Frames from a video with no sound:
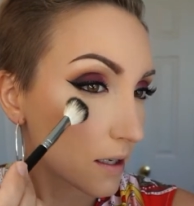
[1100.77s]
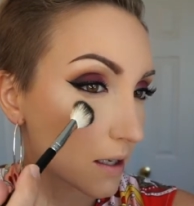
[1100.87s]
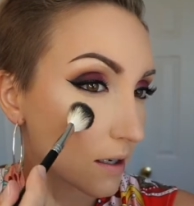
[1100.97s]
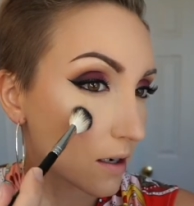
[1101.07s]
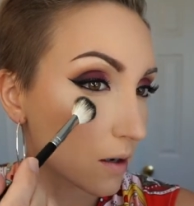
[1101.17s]

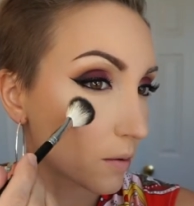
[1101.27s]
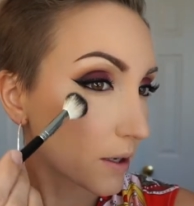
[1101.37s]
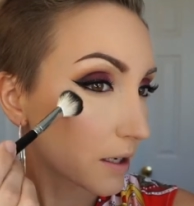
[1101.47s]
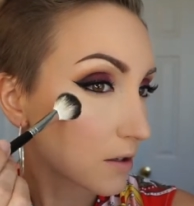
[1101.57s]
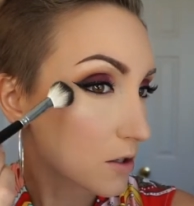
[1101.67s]
it
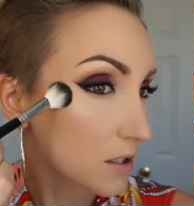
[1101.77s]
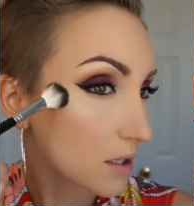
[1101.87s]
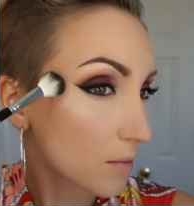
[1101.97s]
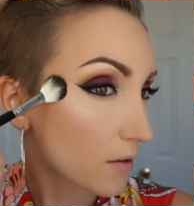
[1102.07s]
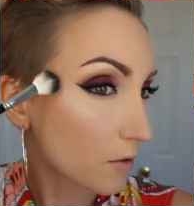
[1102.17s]
going just
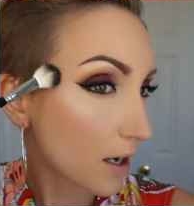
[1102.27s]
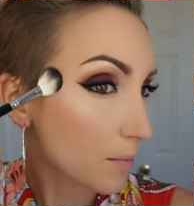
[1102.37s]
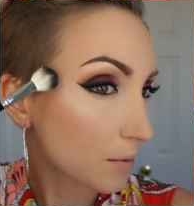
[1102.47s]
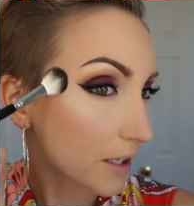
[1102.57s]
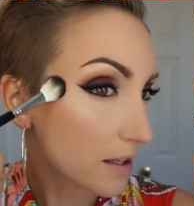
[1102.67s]
above
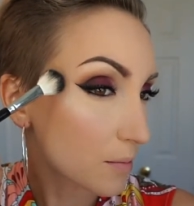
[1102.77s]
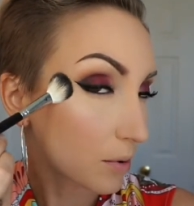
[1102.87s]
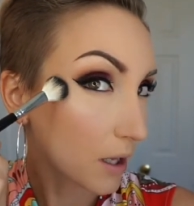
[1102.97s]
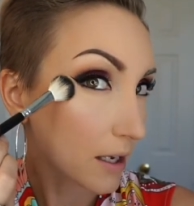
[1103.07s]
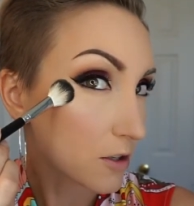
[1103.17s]
where I laid the
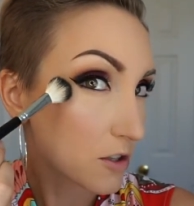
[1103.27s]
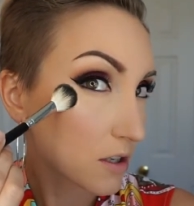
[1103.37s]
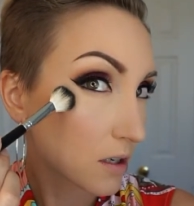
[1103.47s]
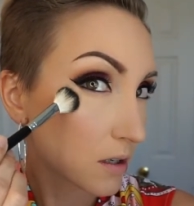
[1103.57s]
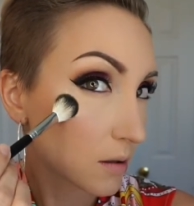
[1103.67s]
blush,
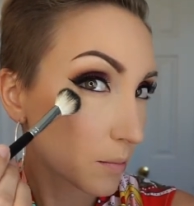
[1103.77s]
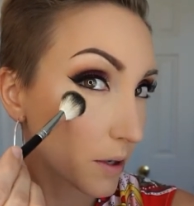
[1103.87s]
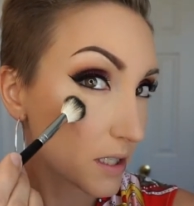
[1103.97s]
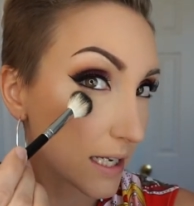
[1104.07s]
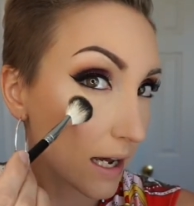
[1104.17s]

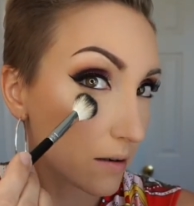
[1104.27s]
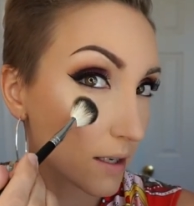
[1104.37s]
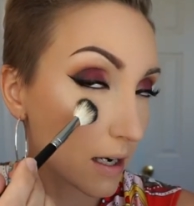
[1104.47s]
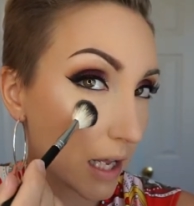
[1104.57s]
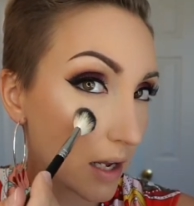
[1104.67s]
but down
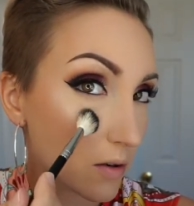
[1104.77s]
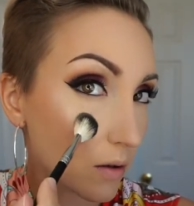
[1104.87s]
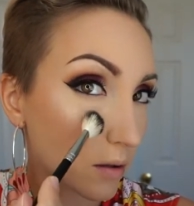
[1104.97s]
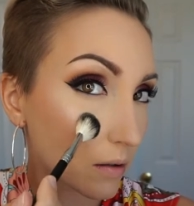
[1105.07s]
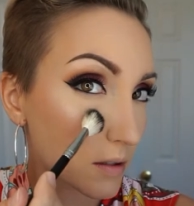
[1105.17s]
that
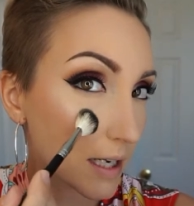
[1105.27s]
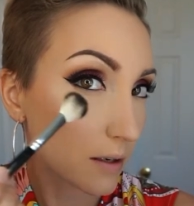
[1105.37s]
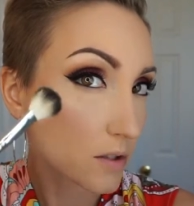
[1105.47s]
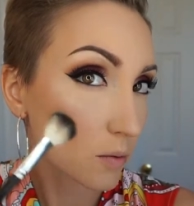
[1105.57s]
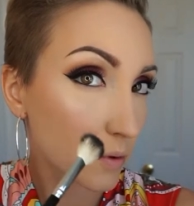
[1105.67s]
angle,
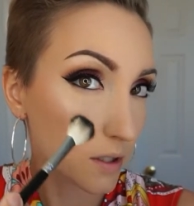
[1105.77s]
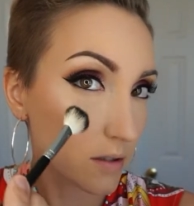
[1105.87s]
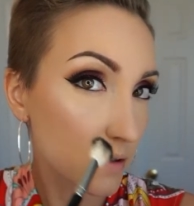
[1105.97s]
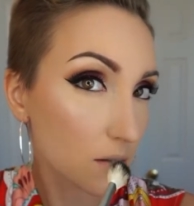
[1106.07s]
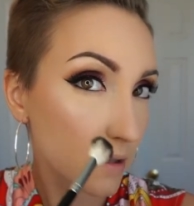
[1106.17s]
down
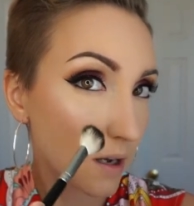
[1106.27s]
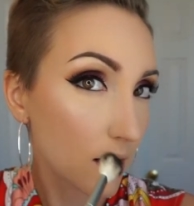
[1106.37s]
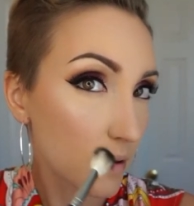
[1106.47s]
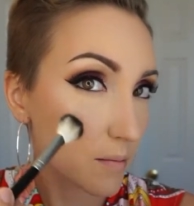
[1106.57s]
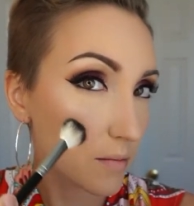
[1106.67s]
towards
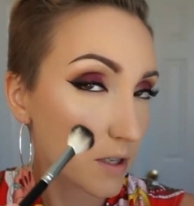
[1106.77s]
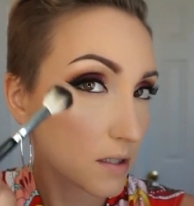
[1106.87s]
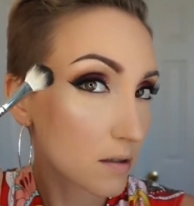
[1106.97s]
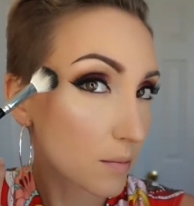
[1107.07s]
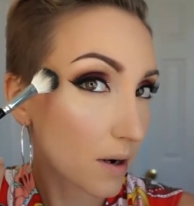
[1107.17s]

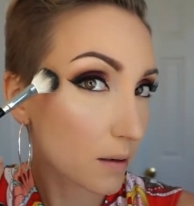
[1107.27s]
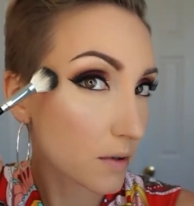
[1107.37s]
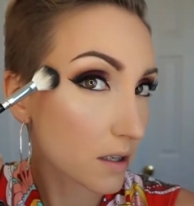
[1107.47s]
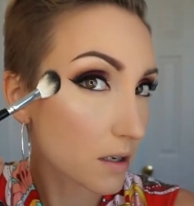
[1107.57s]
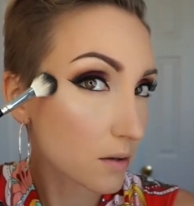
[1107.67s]
the bottom
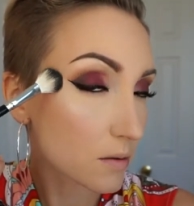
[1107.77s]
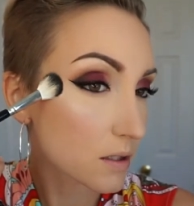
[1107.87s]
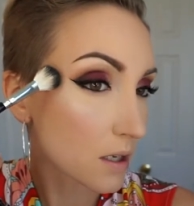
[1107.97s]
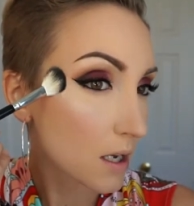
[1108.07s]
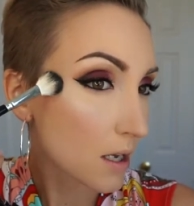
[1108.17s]
of the nose.